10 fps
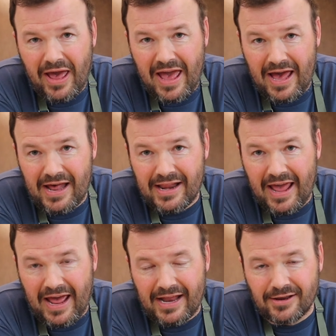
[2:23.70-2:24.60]
ahead
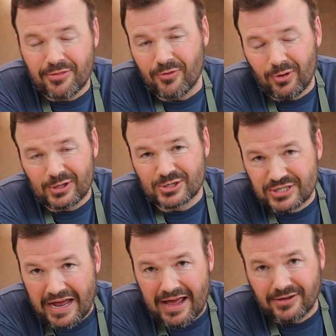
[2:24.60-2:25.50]
and throw a little
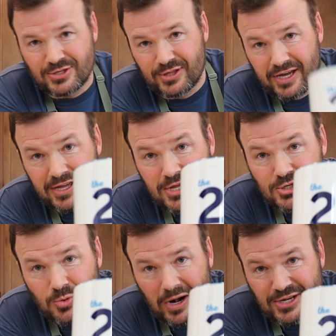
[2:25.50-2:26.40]
shout out to the
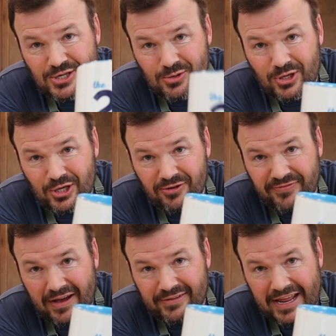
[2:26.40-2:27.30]
22Q
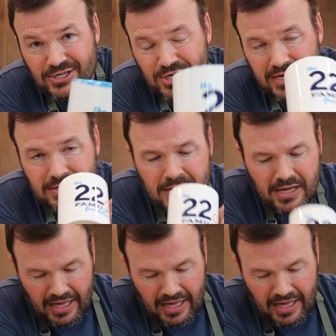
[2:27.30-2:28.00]
Foundation.